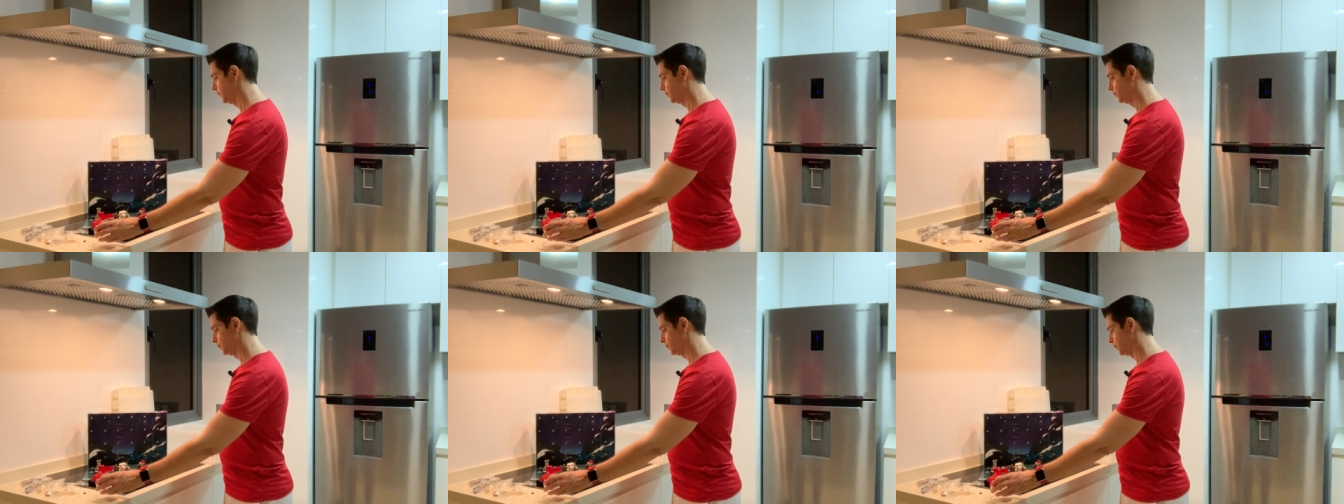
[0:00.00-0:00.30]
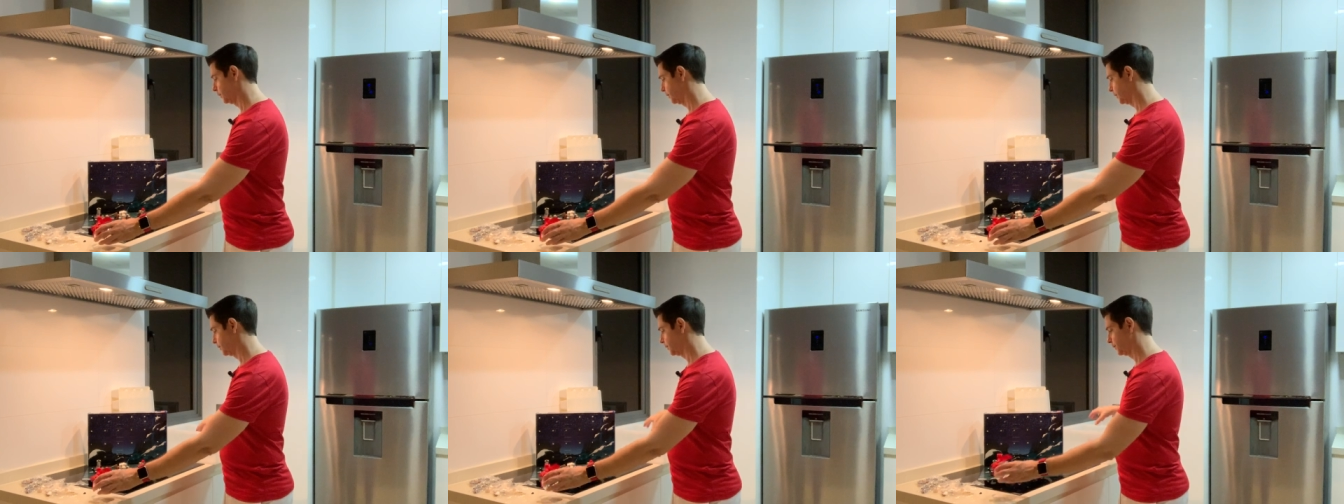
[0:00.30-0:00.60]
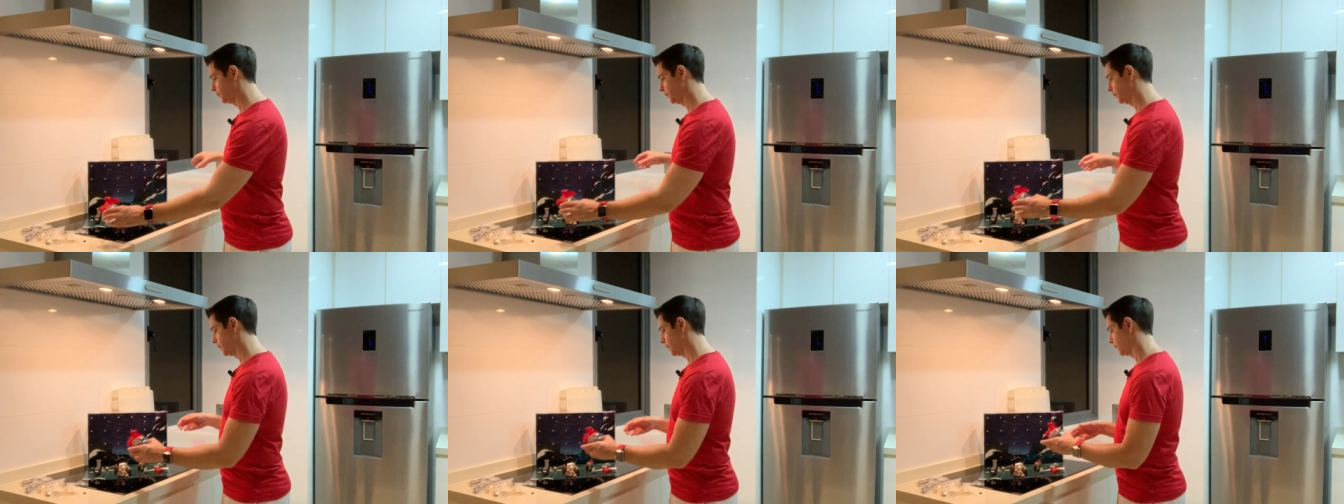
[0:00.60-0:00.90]
so let's
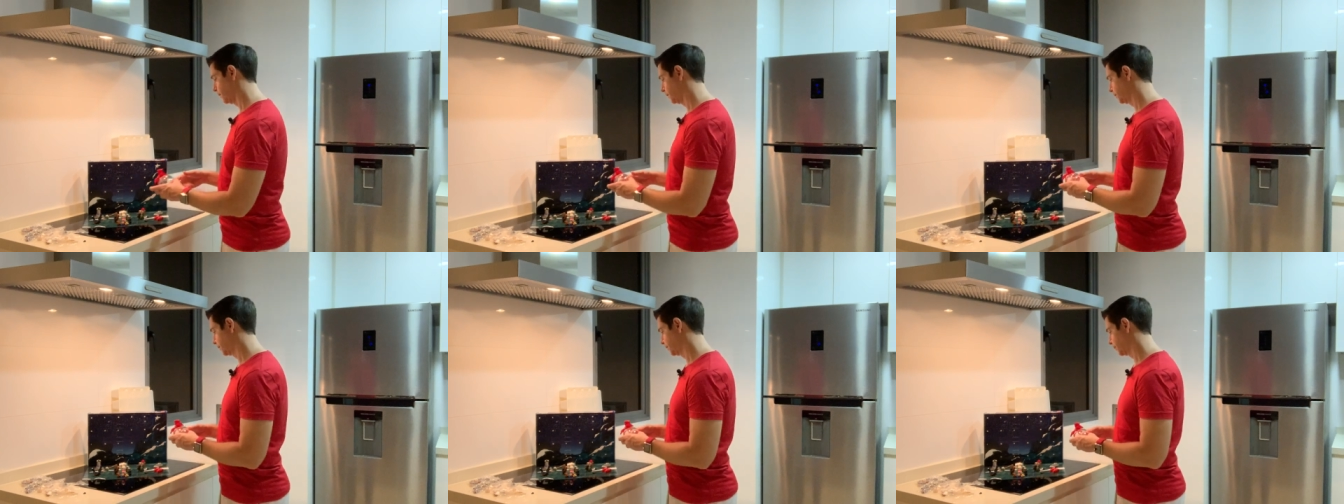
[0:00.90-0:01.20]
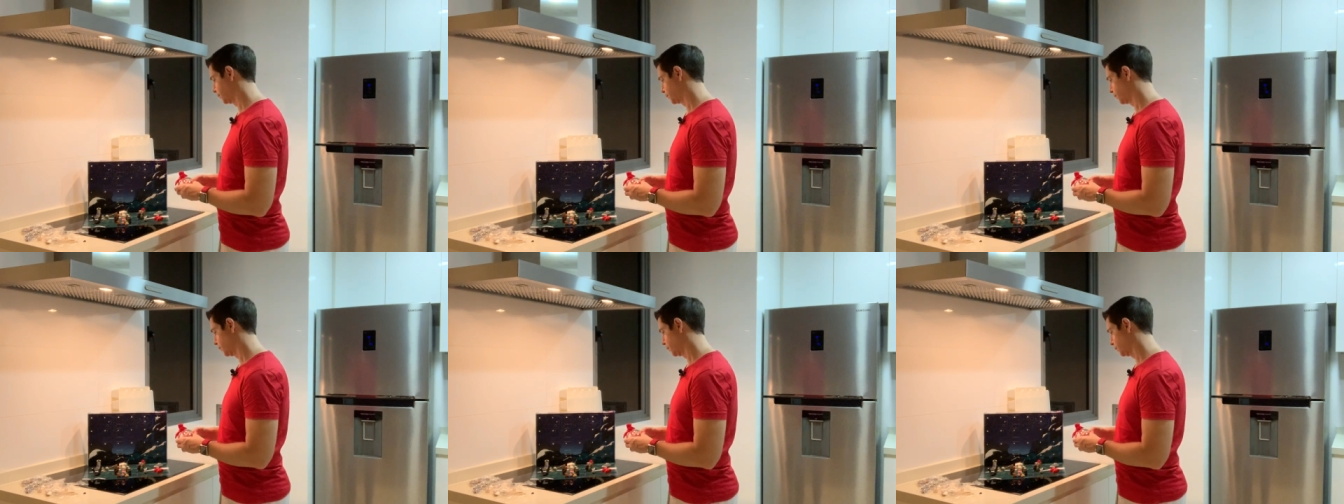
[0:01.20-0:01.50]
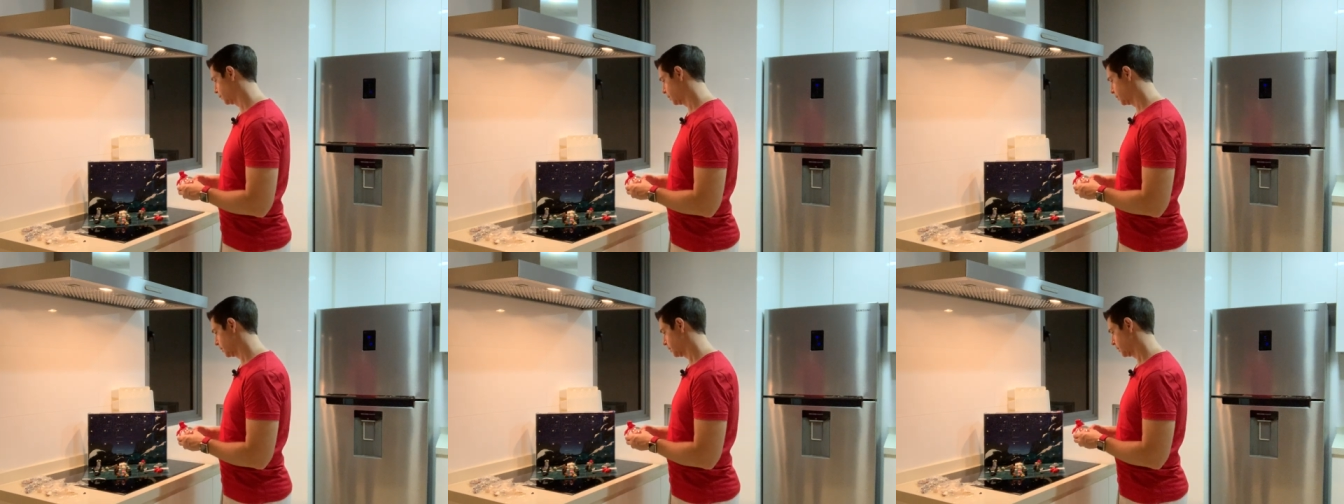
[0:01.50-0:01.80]
see how this is going
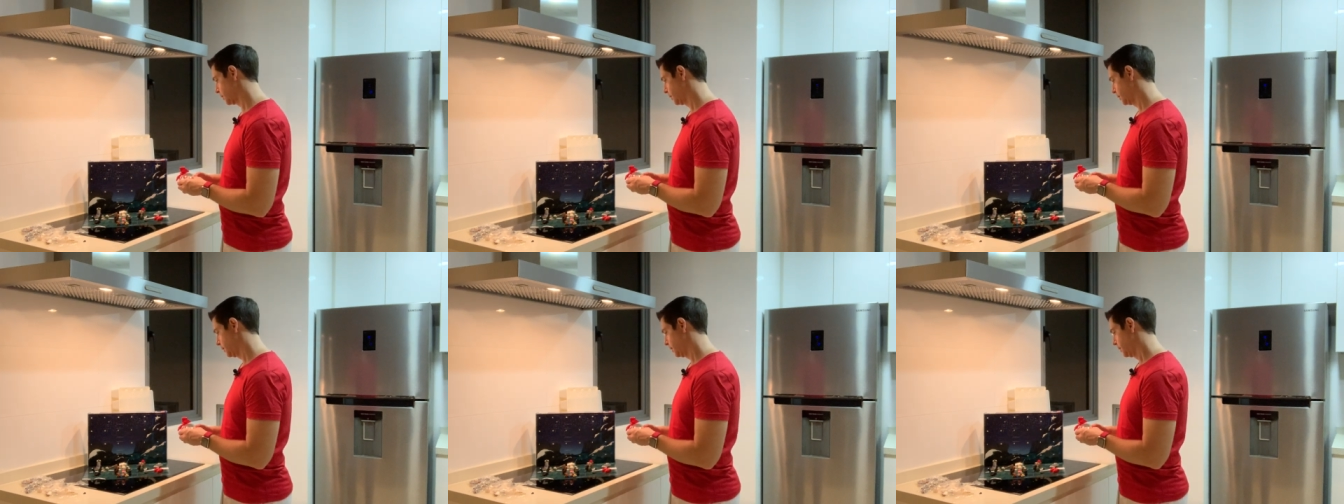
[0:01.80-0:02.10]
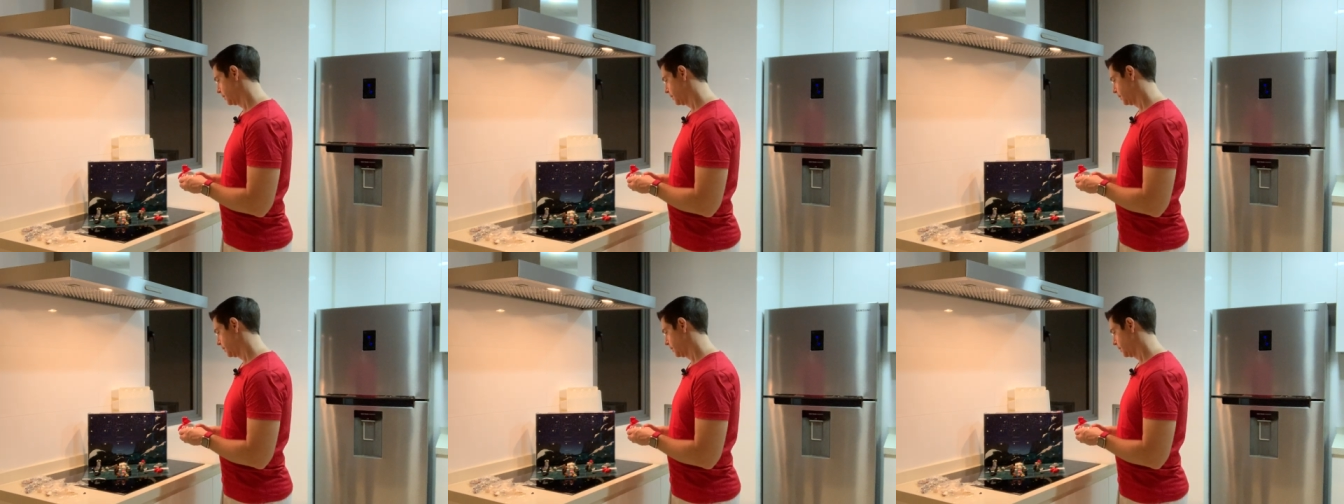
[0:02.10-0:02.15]
to work.